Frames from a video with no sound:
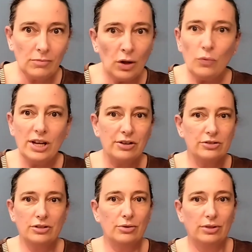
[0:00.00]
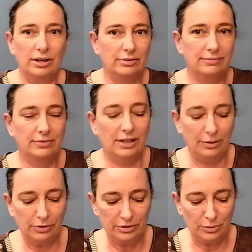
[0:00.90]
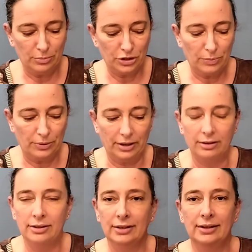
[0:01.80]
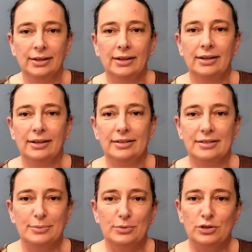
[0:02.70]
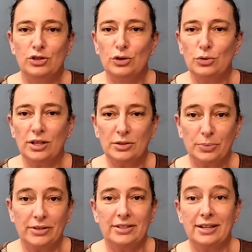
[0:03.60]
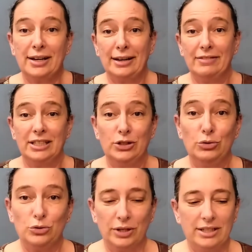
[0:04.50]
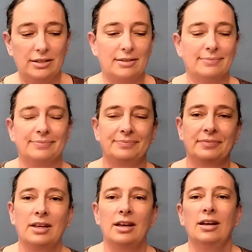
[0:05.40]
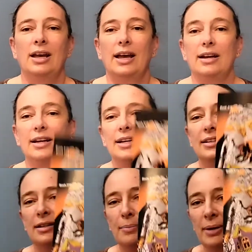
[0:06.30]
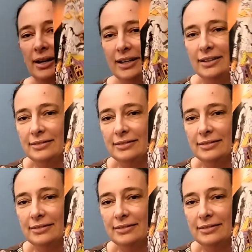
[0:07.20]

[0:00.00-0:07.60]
week or so that they resumed shipping, because I'm so desperate to not have any new treats. And I ended up buying